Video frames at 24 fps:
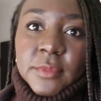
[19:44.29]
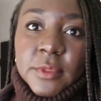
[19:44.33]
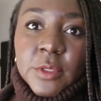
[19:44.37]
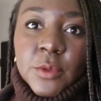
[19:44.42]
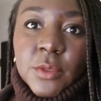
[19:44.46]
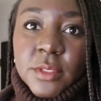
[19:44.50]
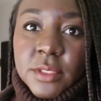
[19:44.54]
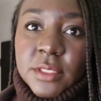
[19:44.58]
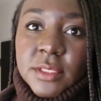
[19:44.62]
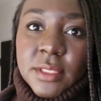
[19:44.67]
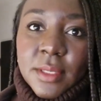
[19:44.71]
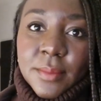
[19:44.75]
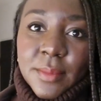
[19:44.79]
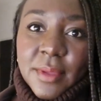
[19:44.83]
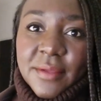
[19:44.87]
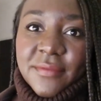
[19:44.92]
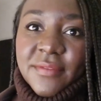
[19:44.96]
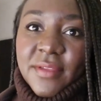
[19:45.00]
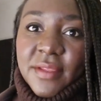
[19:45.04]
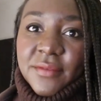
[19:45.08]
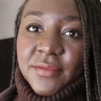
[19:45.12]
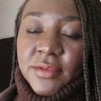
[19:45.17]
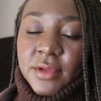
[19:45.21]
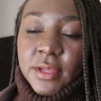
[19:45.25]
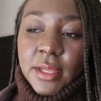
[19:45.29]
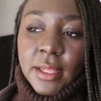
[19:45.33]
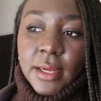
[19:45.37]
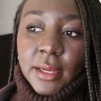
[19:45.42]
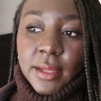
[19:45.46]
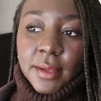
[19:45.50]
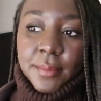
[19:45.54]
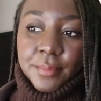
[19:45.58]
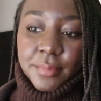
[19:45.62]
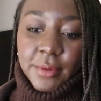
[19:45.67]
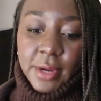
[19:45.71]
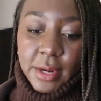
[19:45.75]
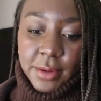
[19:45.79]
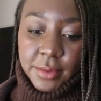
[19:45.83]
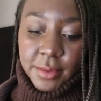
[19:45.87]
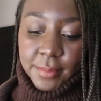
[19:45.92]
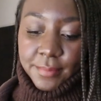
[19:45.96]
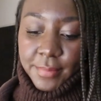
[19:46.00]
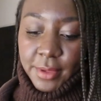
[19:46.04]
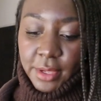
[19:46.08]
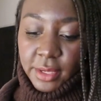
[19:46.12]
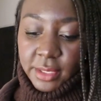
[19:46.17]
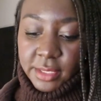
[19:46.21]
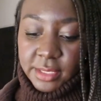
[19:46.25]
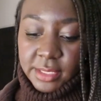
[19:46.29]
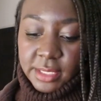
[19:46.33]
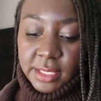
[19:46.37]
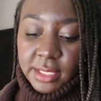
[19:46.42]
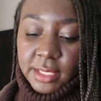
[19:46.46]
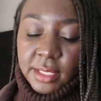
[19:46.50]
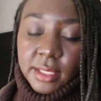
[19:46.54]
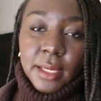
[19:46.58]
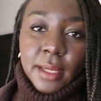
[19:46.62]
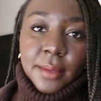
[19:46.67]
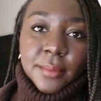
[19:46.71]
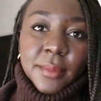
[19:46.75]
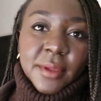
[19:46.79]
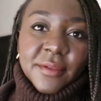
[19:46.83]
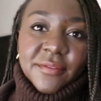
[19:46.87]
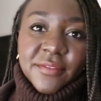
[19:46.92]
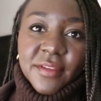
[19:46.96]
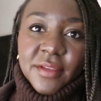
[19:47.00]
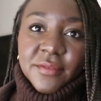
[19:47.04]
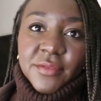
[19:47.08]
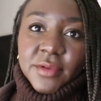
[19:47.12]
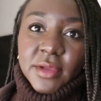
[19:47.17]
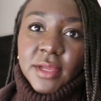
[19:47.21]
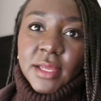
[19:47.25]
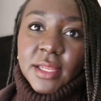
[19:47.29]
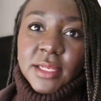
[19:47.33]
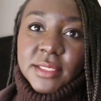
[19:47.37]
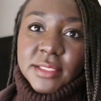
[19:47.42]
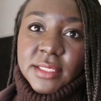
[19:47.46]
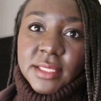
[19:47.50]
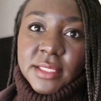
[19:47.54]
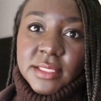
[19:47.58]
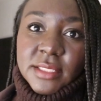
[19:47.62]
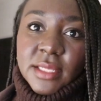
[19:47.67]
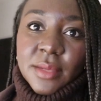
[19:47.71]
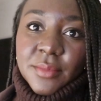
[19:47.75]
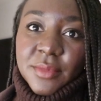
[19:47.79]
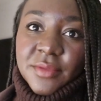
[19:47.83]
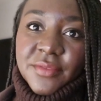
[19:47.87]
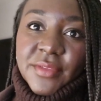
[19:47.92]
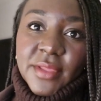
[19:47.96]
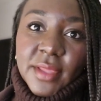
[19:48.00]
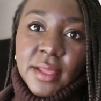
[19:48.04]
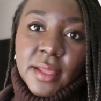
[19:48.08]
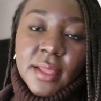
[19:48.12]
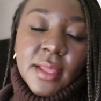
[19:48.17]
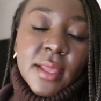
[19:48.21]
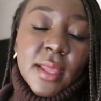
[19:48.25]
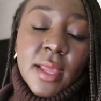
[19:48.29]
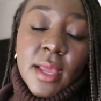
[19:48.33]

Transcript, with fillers: which is like my favorite color brown and burgundy are like my favorite colors at this time of year